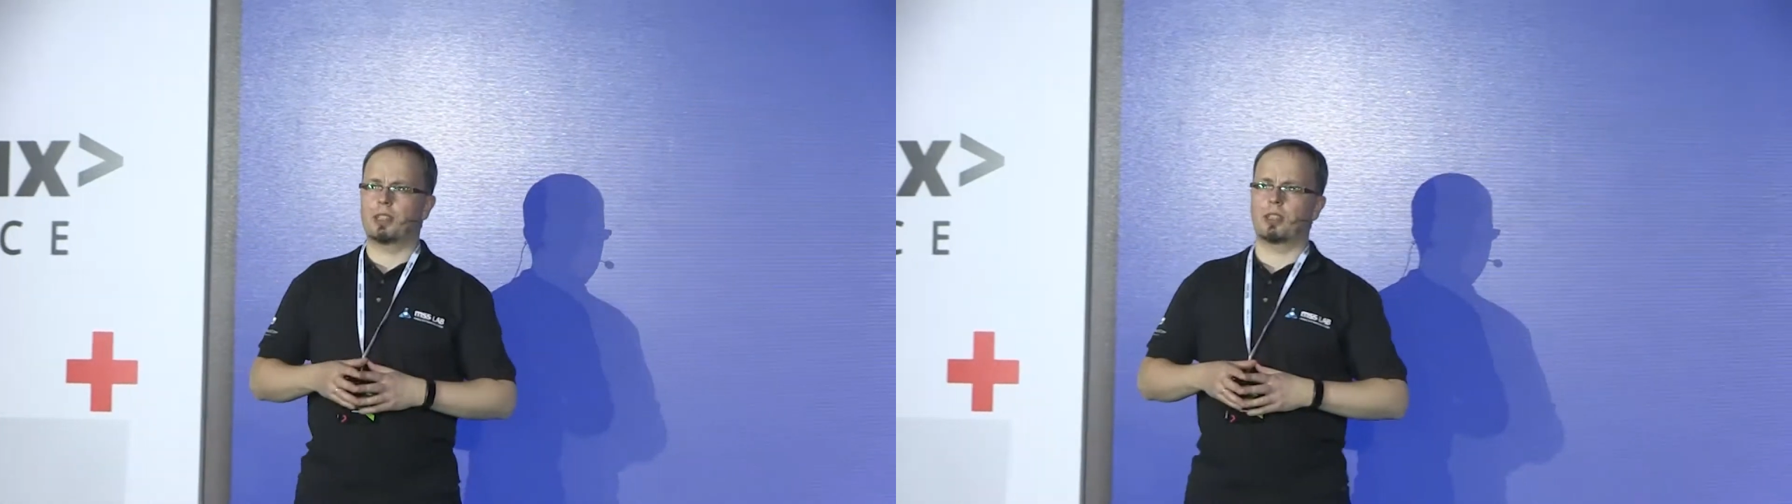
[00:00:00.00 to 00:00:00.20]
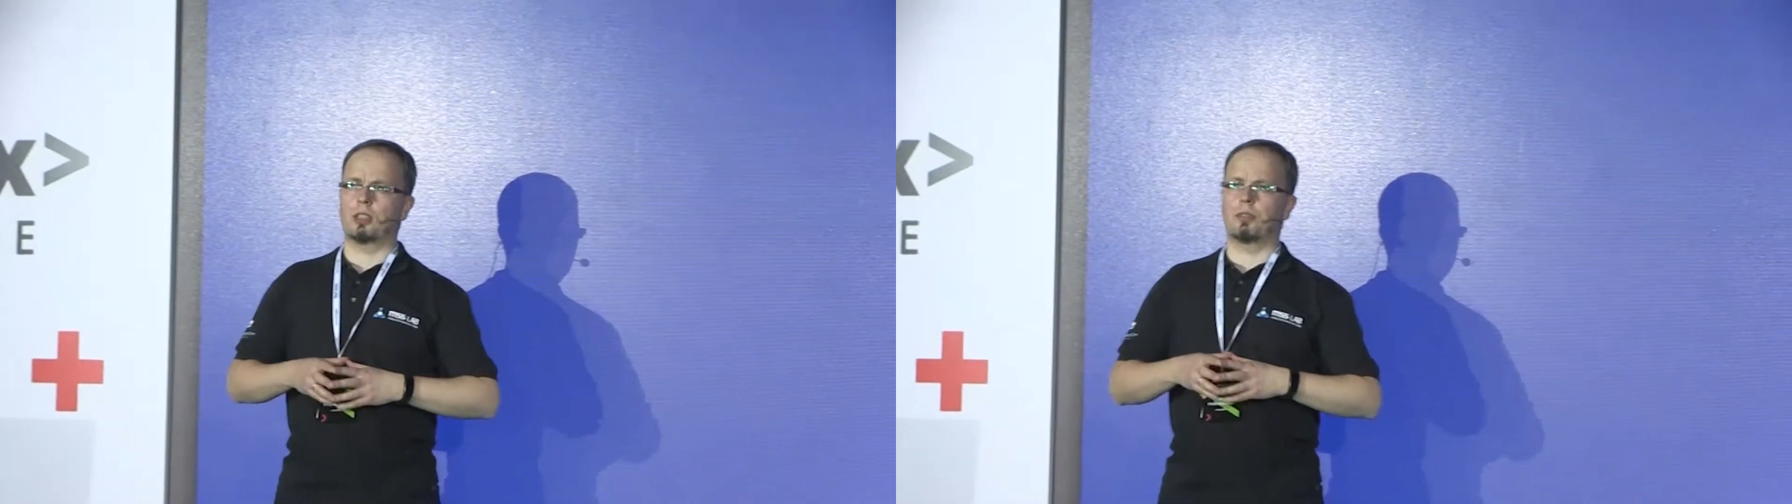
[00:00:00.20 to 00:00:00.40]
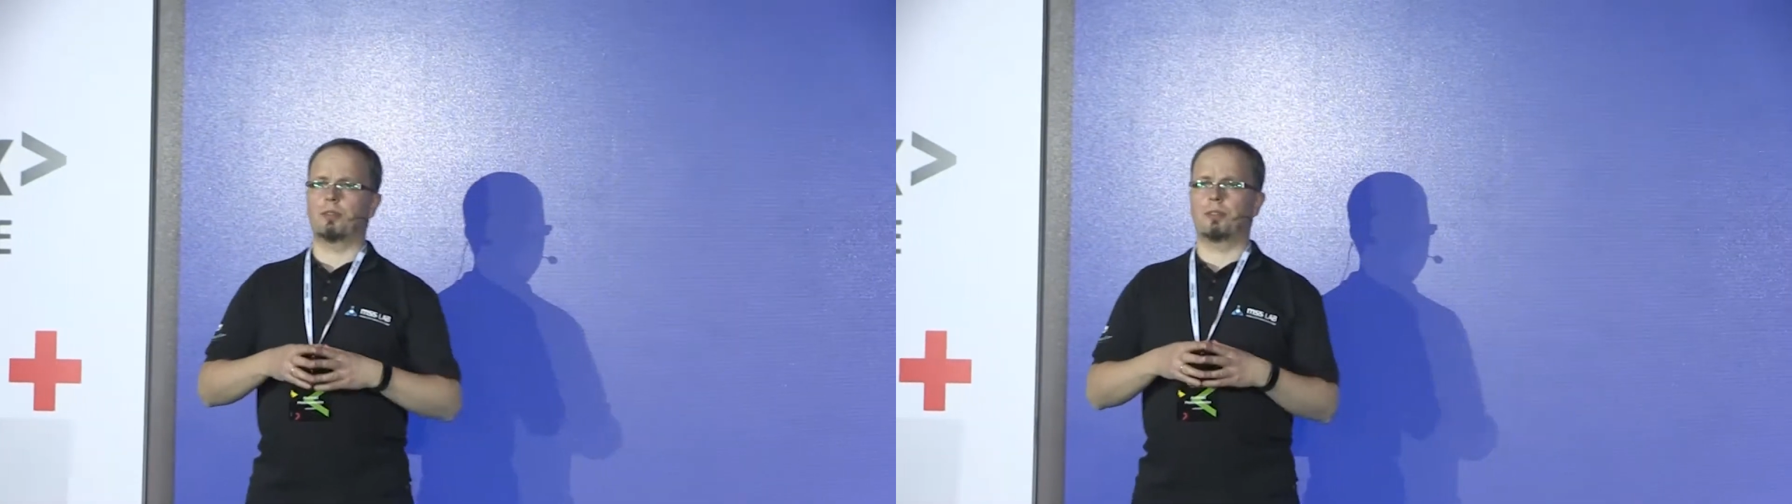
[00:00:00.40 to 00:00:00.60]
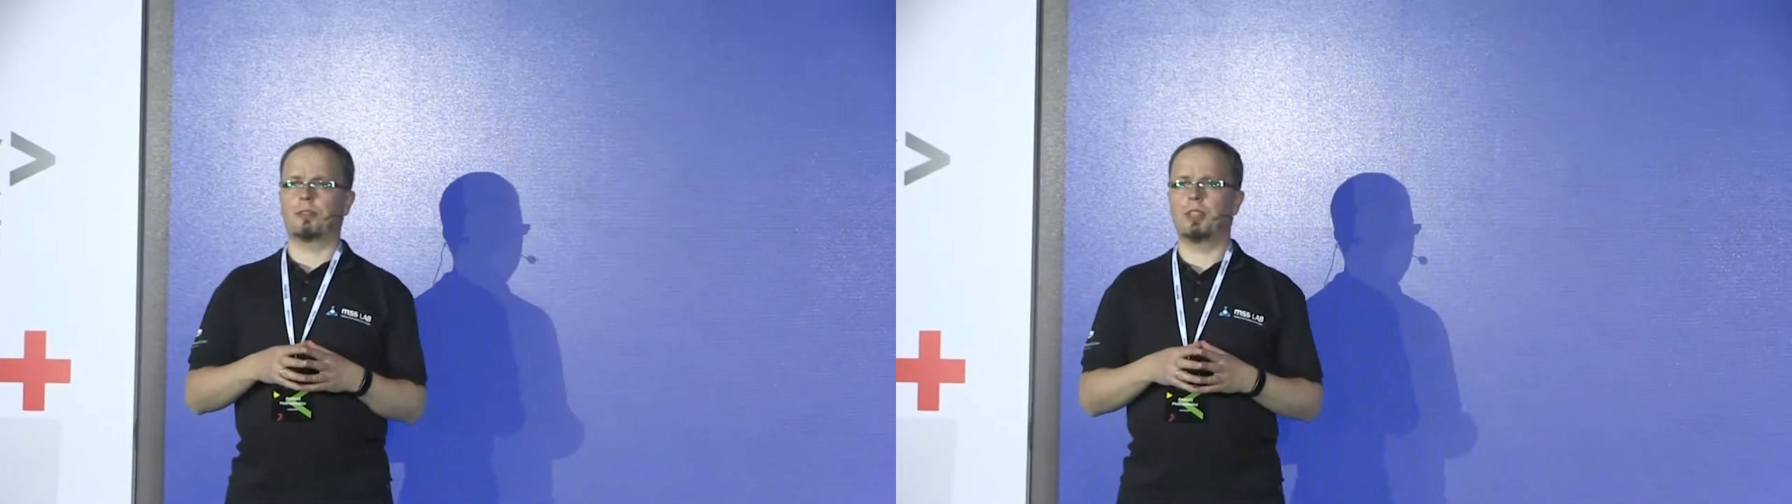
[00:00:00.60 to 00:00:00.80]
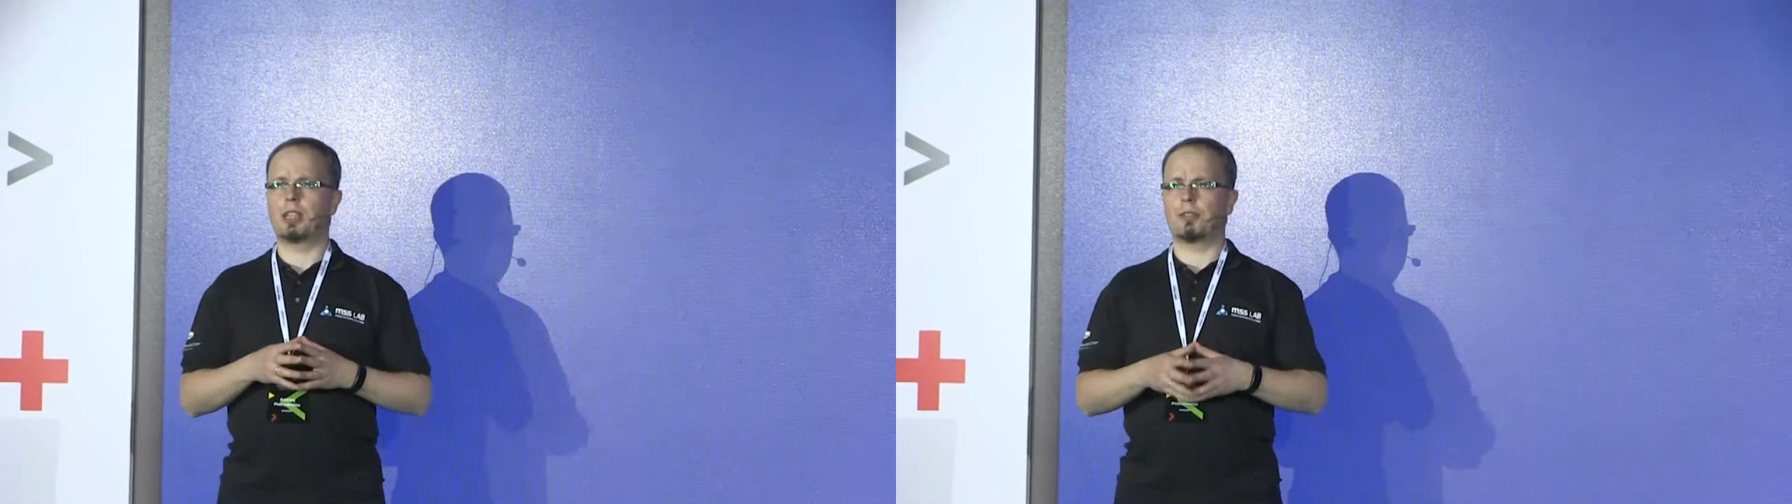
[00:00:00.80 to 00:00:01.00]
the
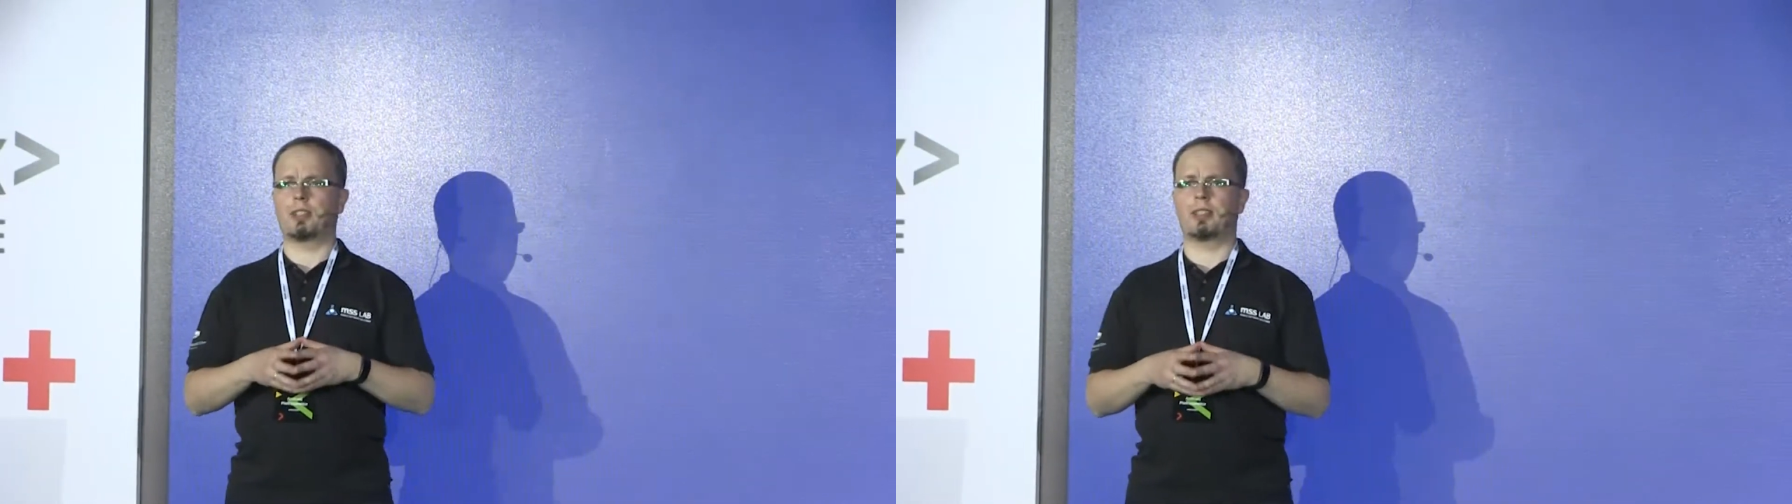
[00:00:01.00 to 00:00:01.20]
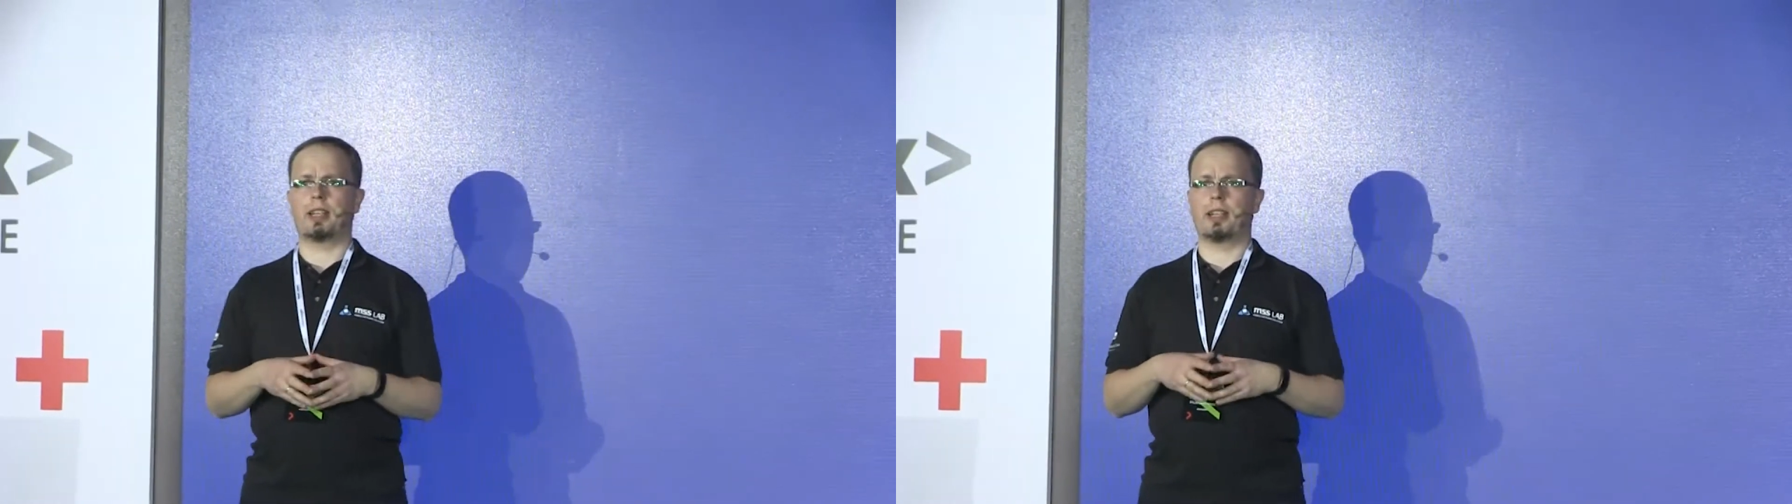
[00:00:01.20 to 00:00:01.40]
config.fs